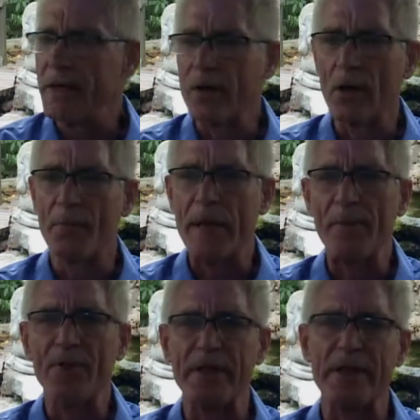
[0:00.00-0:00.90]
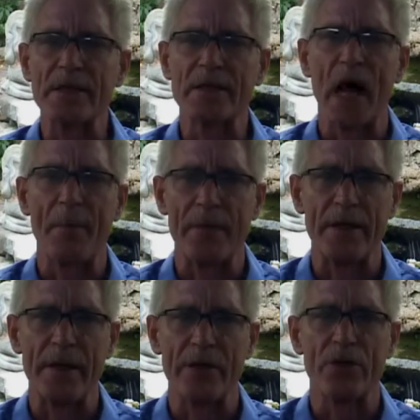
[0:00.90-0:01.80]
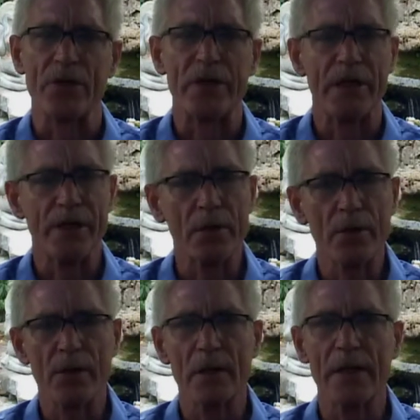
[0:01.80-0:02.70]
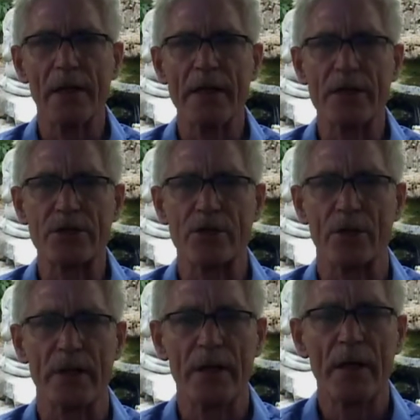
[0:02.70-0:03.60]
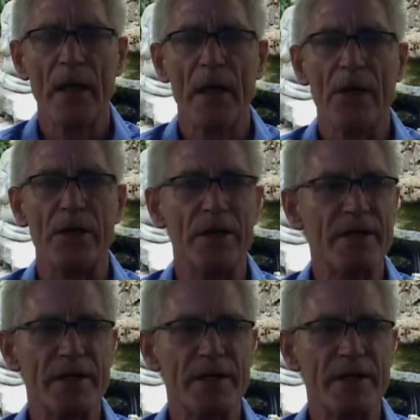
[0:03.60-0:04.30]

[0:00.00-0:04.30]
you know, people need to stop being ignorant. You need to learn a little history. You need to